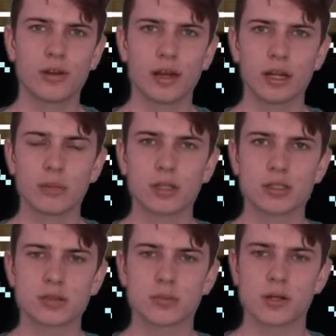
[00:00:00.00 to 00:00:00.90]
And amongst
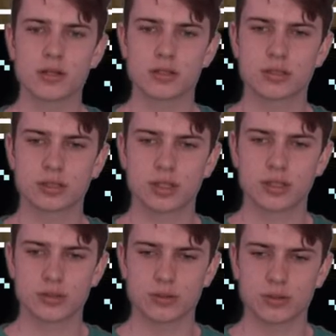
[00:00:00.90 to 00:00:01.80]
the moss, I
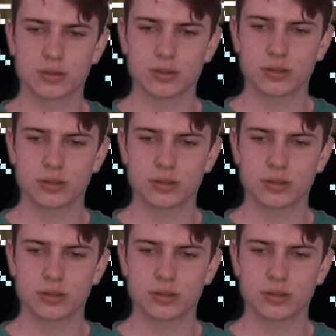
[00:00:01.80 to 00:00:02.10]
saw